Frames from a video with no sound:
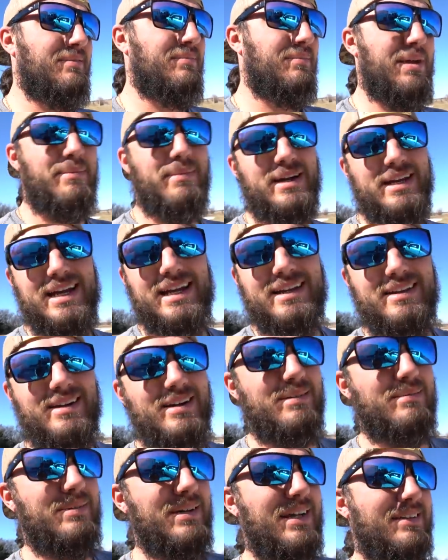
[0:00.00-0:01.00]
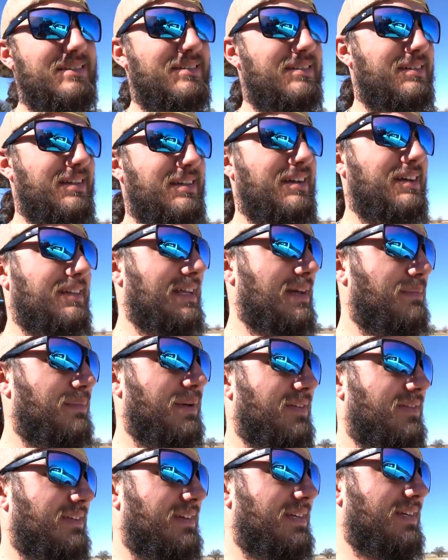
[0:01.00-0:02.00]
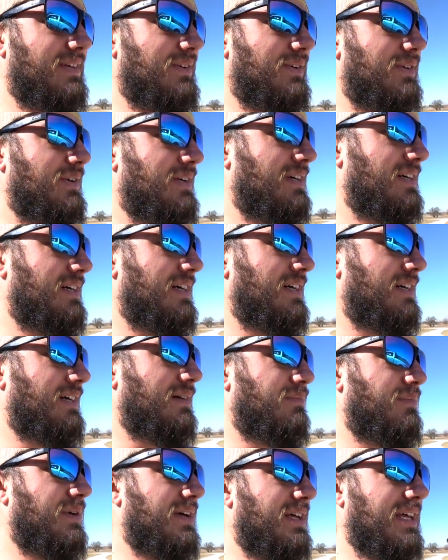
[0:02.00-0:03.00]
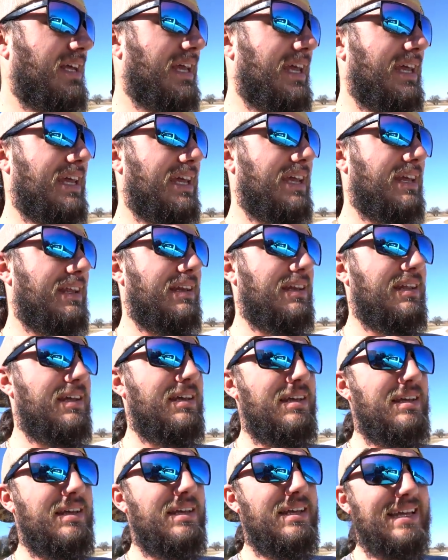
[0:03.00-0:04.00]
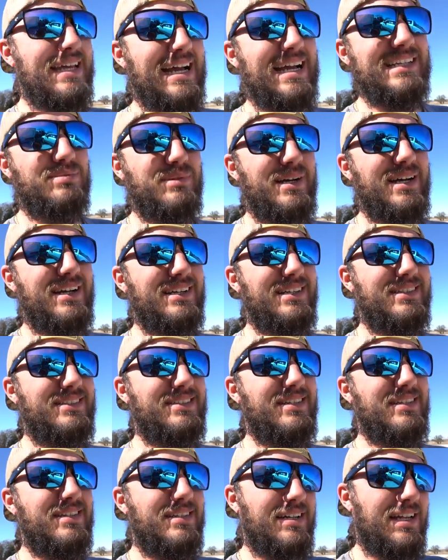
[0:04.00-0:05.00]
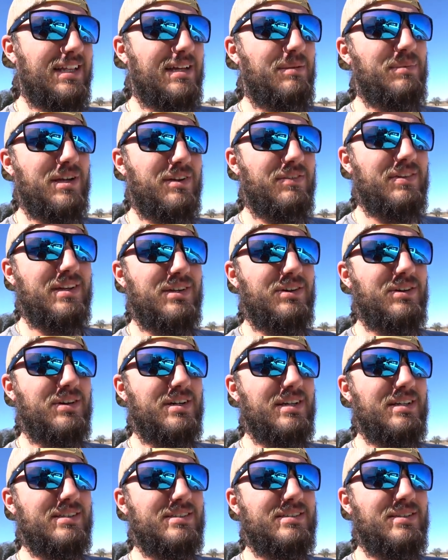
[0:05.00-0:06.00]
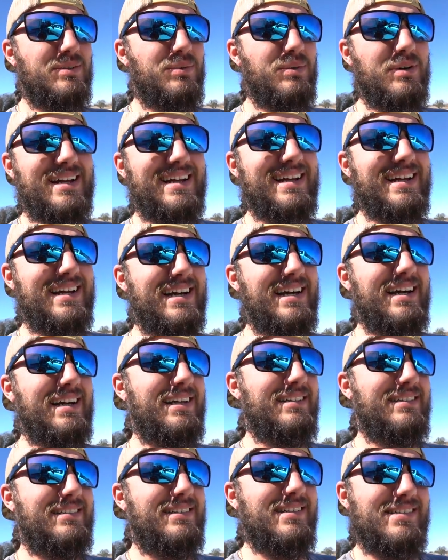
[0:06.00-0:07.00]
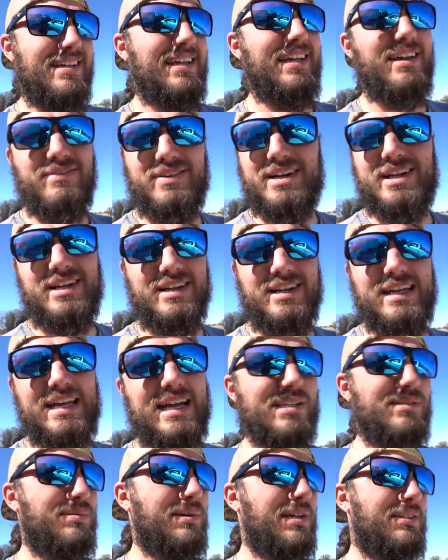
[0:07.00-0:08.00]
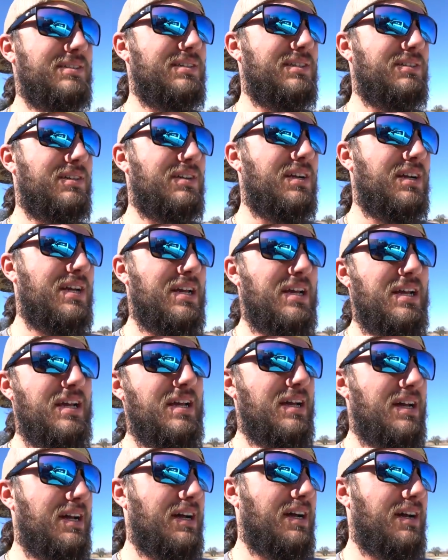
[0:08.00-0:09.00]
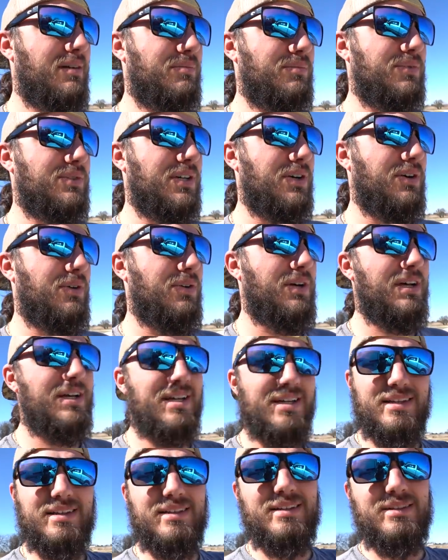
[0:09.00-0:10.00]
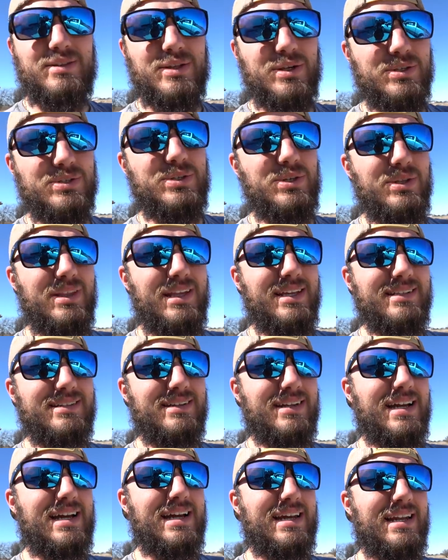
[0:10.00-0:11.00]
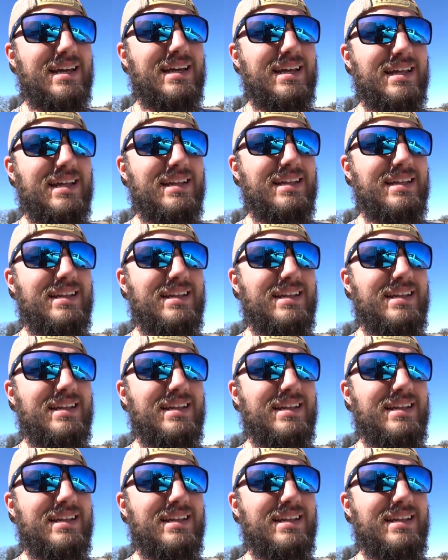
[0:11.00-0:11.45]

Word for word: me and my dad talked about. It's really not that big of a deal. Um, and gas mileage, not that big of a deal because what I got doesn't get very good gas mileage either. Um, so those two things are kind of